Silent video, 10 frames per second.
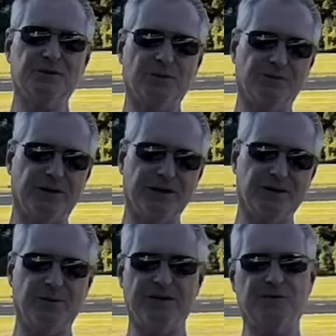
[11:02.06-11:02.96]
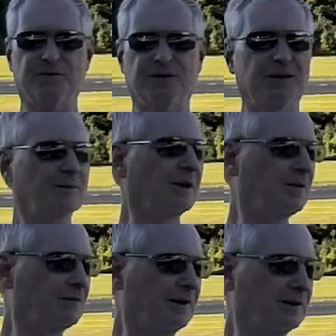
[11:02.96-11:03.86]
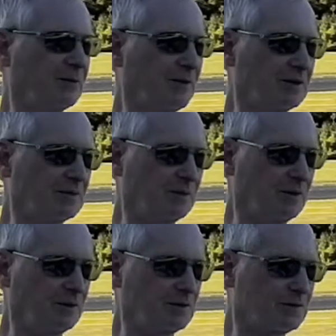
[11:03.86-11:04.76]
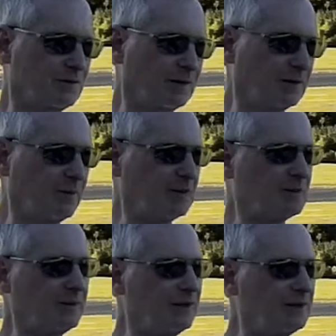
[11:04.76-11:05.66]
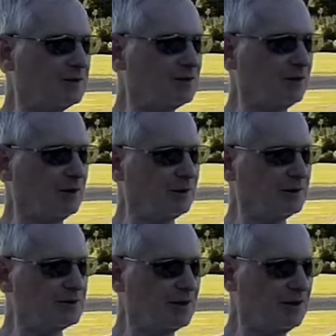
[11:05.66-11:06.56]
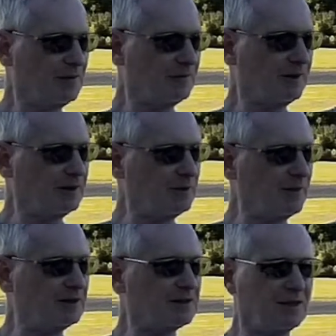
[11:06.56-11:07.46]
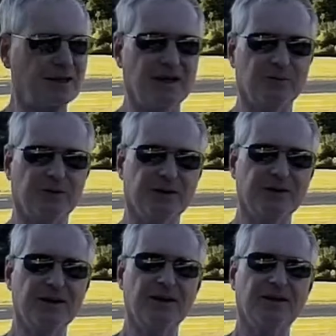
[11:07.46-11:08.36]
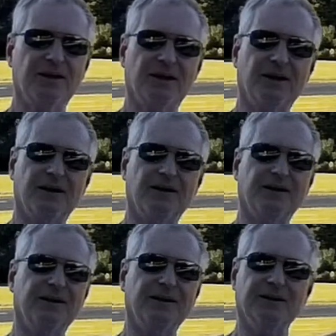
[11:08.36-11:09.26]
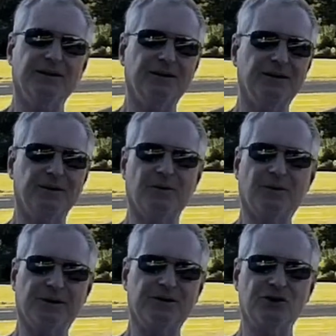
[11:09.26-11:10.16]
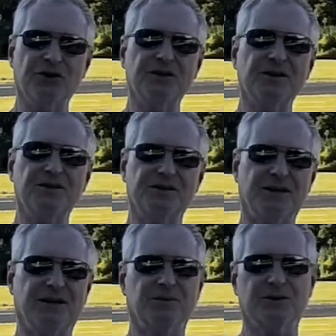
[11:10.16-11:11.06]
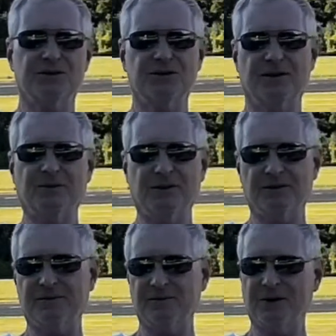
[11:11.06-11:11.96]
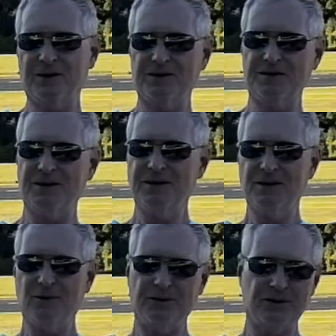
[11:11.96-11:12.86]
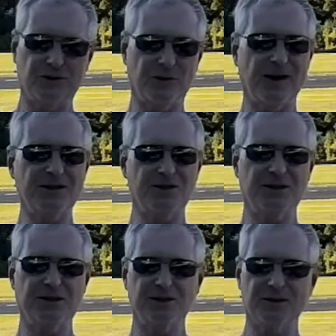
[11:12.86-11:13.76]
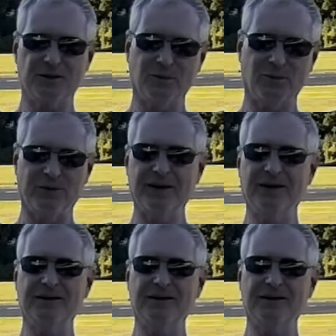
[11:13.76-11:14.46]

We'll find the best frame, find the best motors, find the best speed controllers, find the best camera. You don't want a junky setup to start with, because when you crash it, it's going to break.